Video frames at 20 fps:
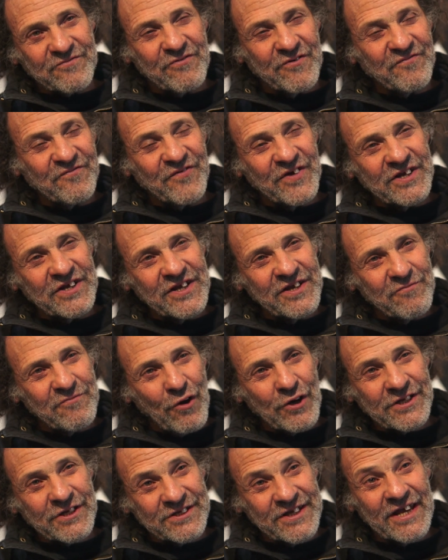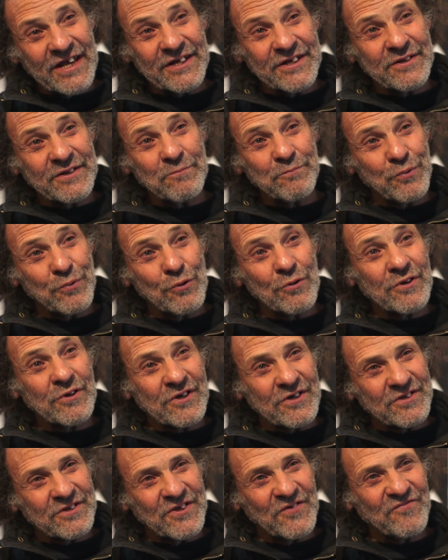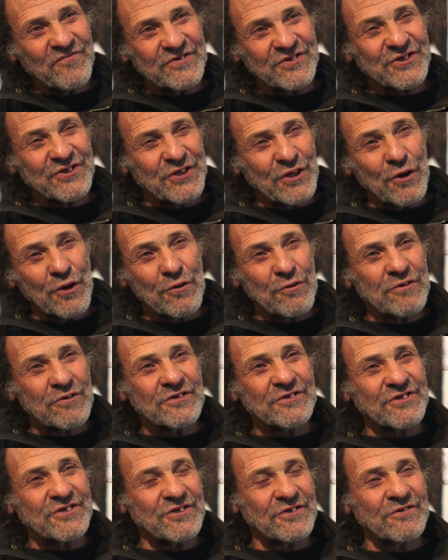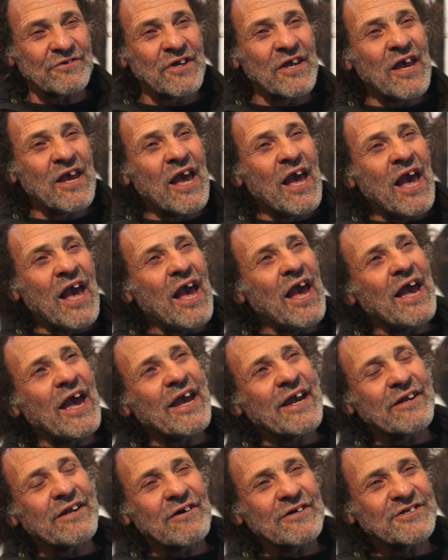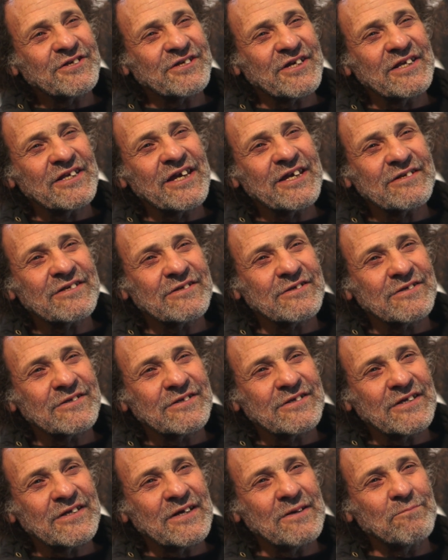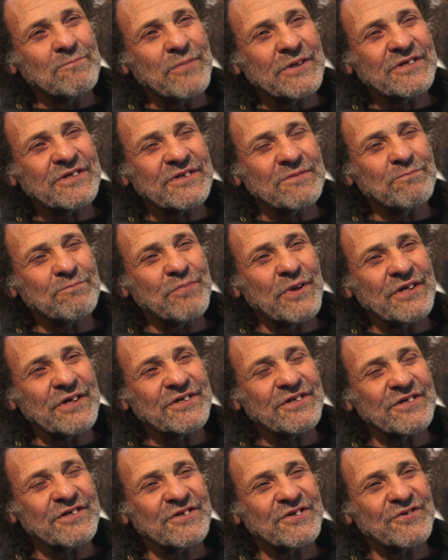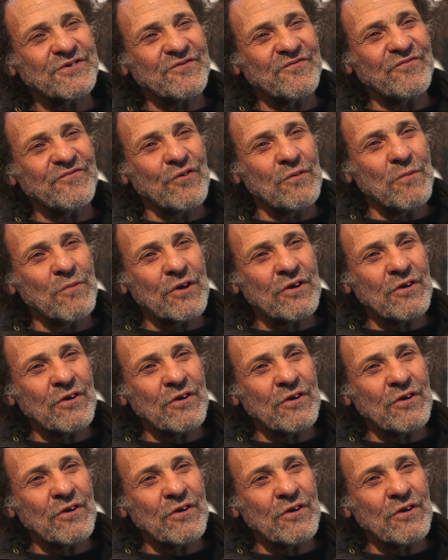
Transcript: graffiti, write it down in a book, different slogans, and I selected bits and pieces to form